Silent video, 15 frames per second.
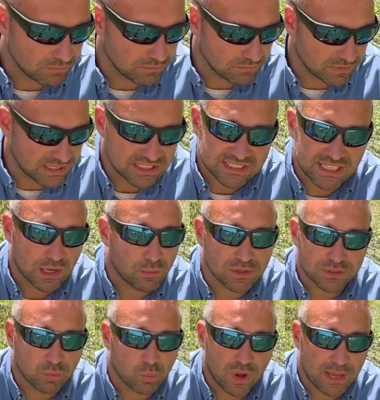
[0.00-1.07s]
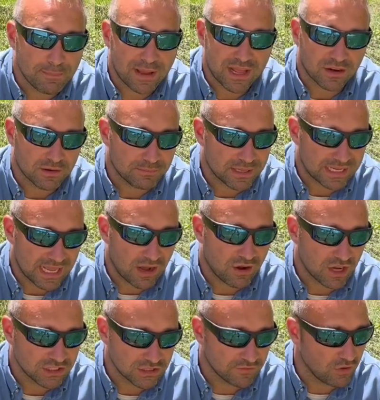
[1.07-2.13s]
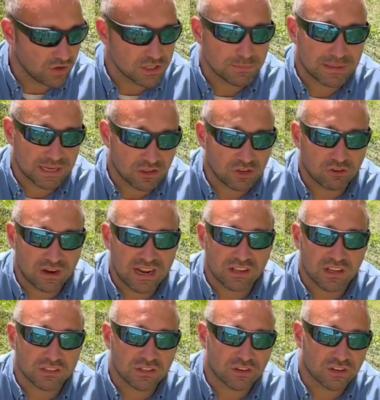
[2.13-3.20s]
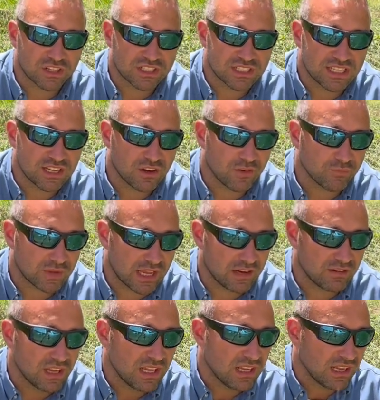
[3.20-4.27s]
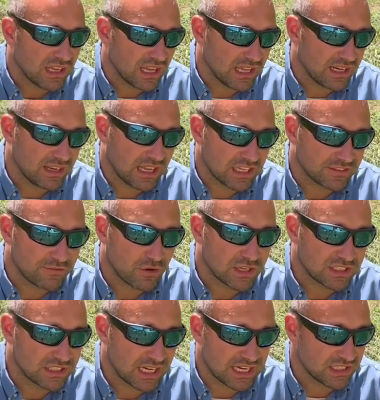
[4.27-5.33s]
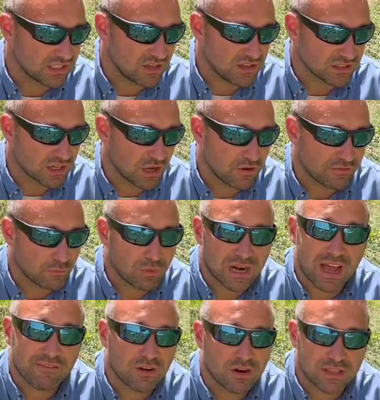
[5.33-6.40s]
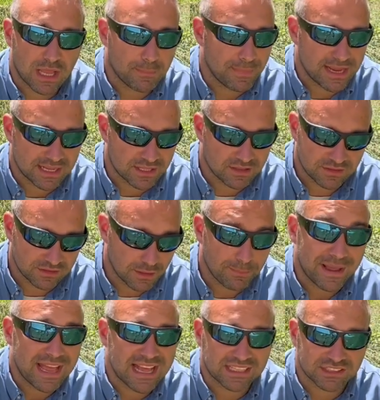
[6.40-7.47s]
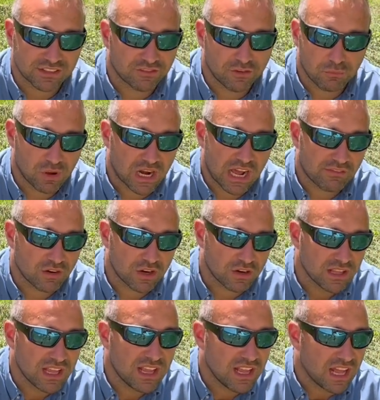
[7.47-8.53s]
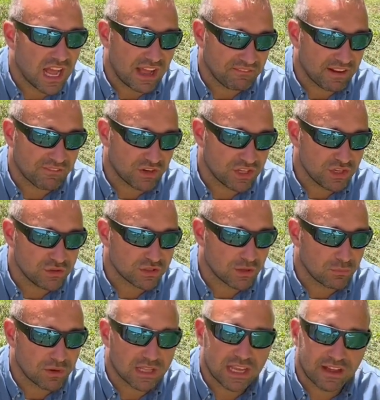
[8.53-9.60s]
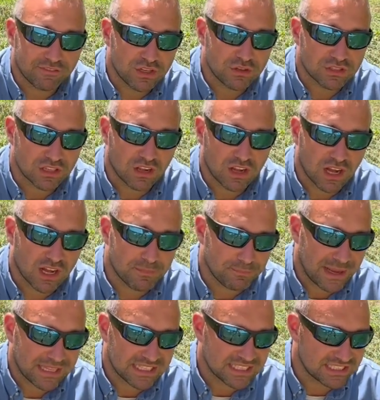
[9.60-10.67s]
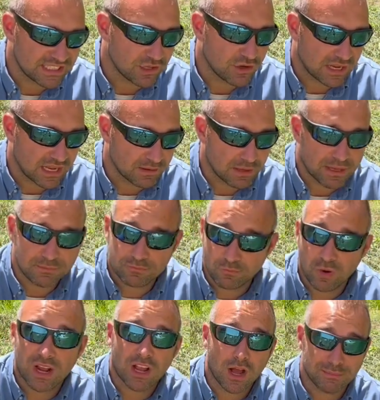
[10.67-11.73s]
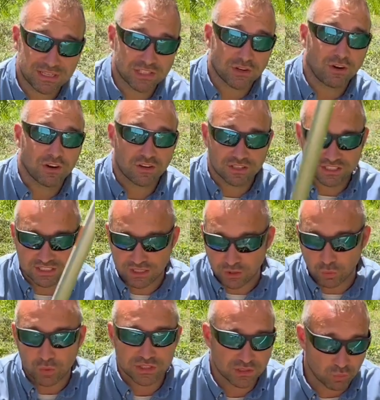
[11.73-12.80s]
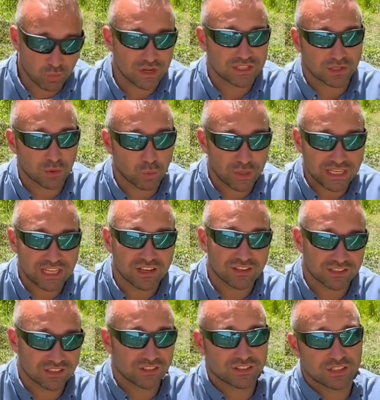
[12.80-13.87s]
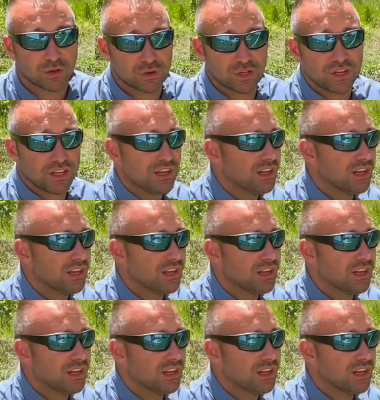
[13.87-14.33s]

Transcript: This Stihl was way better. But now Husqvarna's been around a lot longer than Stihl. And as far as chainsaws go, from what I've heard, they make the best. From what I've heard, I've never used them really. I've used mainly Stihl, and what got me started on Stihl was their weed eaters. They're so good.